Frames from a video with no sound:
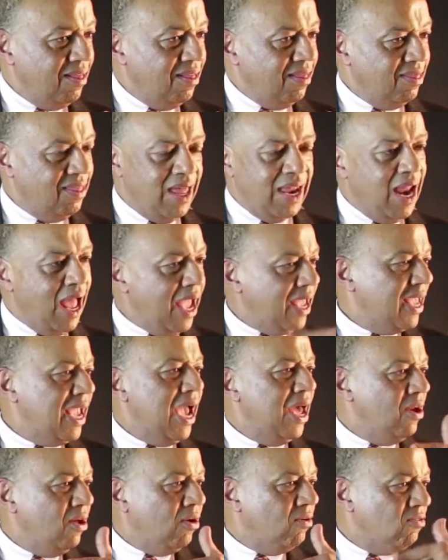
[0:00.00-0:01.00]
then I
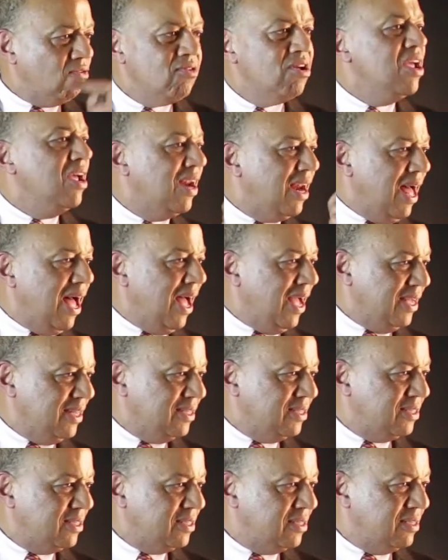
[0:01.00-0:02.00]
cannot
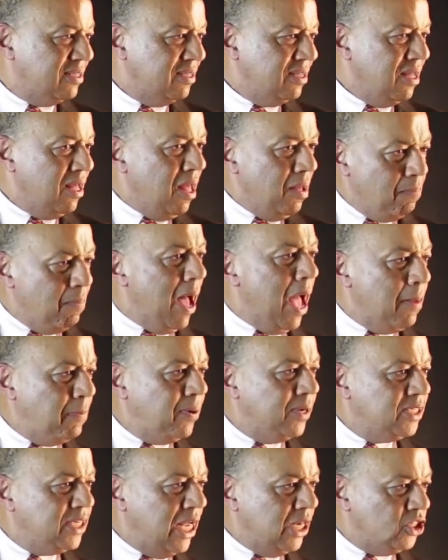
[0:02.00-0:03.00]
realize my
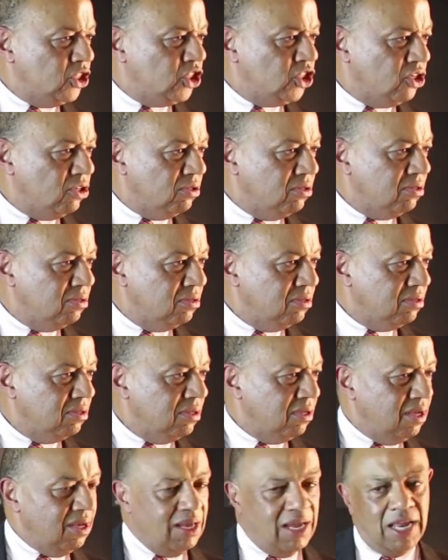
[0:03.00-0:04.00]
potential
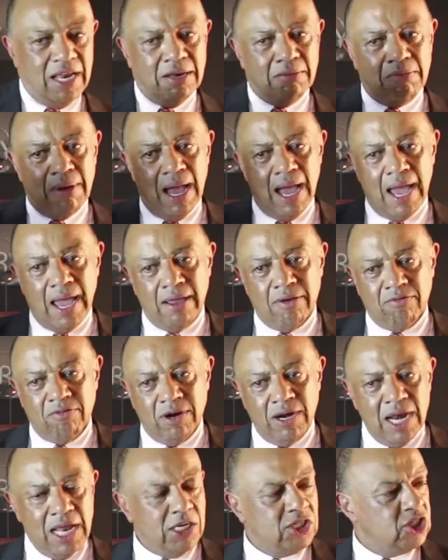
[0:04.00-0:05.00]
in my
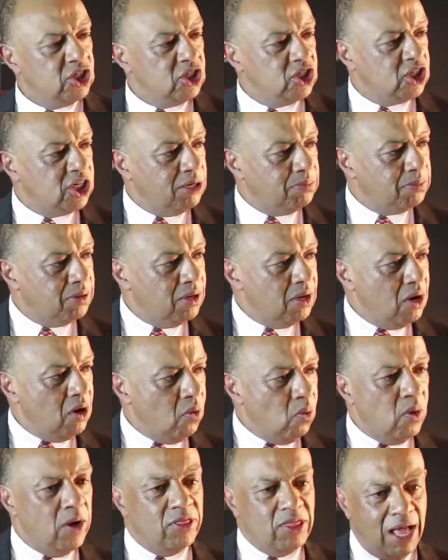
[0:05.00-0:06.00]
relationship
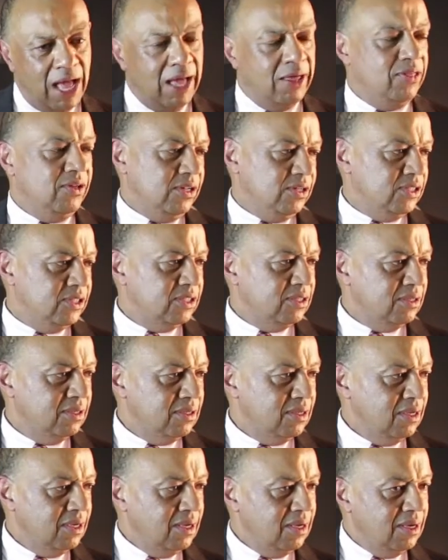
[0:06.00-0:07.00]
with others.
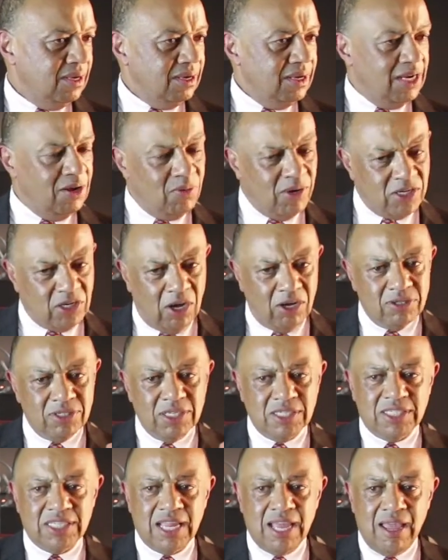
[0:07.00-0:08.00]
And he went on
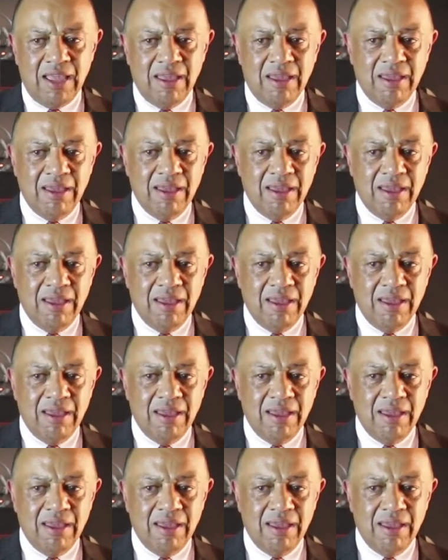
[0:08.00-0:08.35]
to say,